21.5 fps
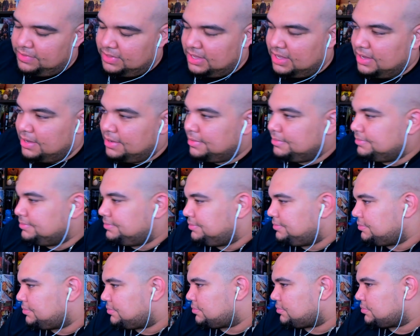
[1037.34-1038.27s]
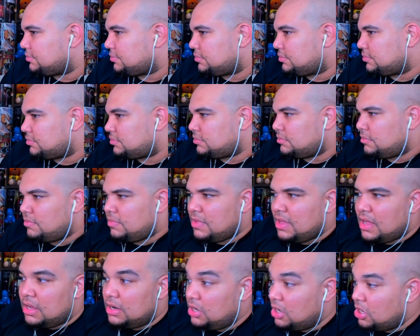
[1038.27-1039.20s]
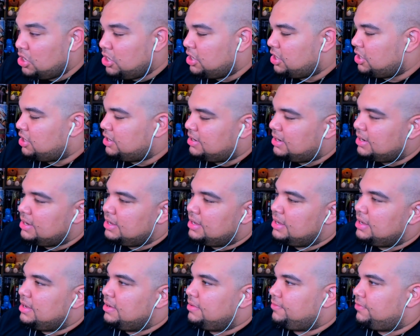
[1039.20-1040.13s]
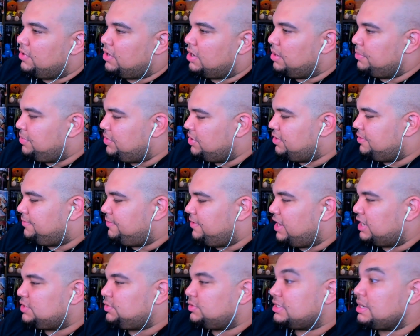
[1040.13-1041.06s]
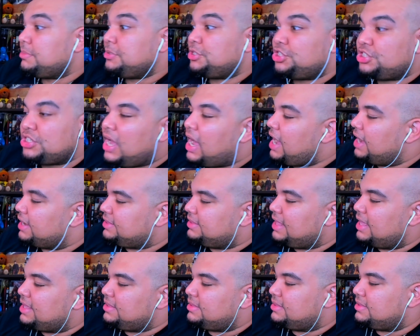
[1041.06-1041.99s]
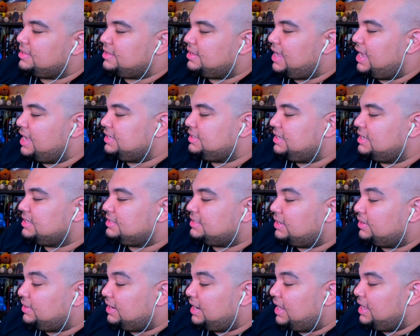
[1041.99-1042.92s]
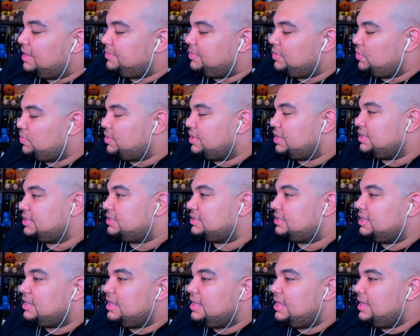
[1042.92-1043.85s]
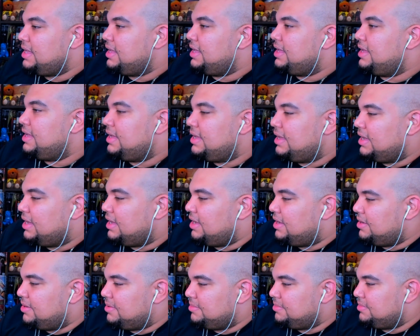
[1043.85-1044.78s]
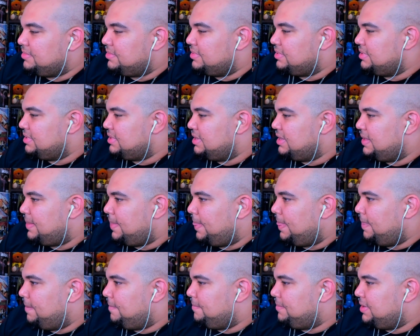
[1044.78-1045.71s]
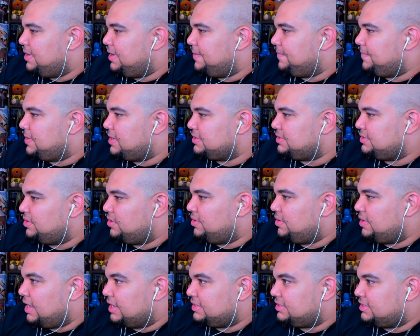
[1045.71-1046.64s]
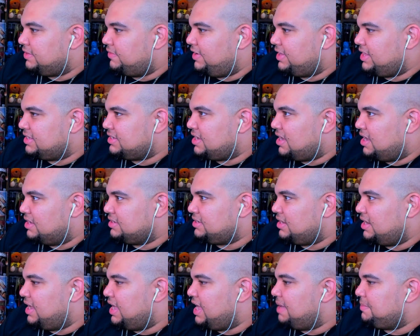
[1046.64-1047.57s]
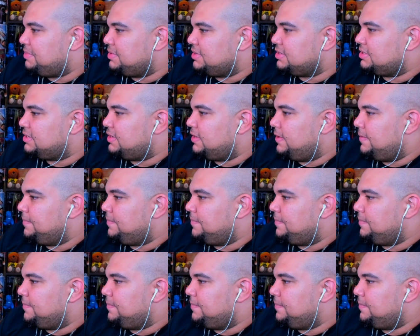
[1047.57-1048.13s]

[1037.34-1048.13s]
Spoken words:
the Nerd Herd for a computer fix, which I'm shocked that Casey and Sarah let him do this. But because, you know, like stuff like this constantly happens.